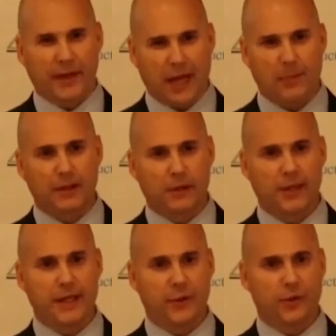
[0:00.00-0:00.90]
become a
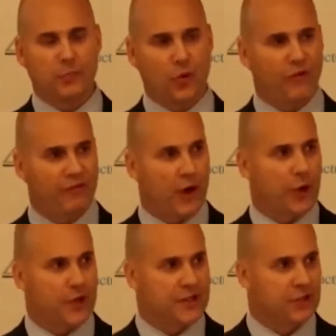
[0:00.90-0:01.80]
leaner and more
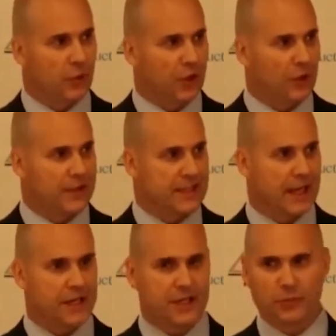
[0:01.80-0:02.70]
focused
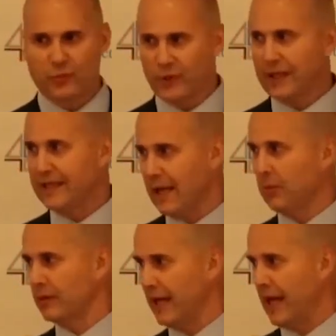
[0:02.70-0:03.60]
organisation, really
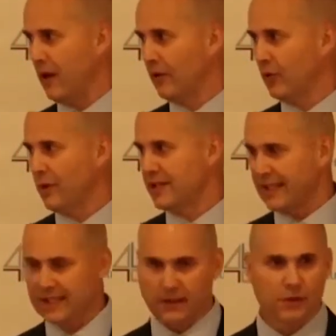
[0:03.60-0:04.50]
doubled down
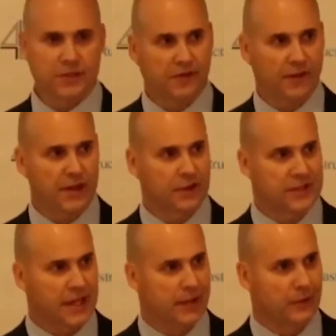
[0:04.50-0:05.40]
almost exclusively, you
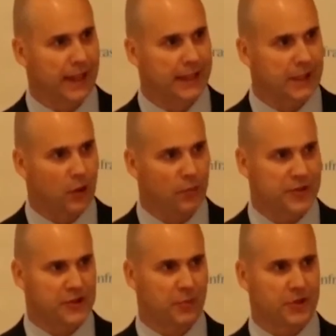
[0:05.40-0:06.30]
could say, on that
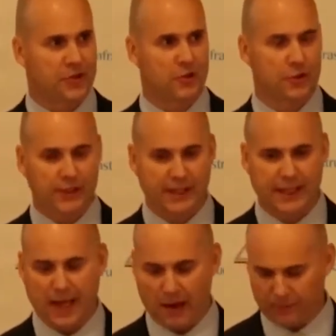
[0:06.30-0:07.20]
e-commerce
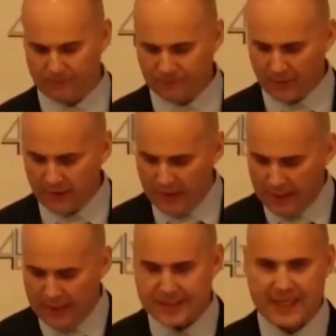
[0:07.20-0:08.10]
opportunity now.
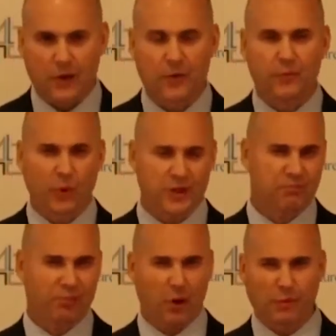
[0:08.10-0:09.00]
And so
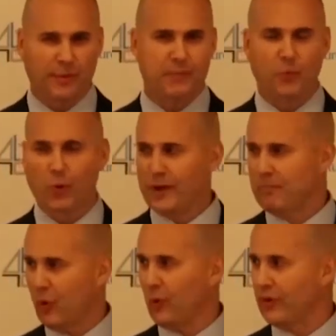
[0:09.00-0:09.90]
what's probably more
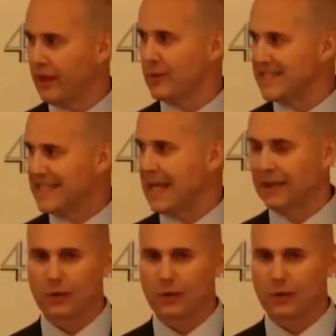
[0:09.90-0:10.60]
important there is the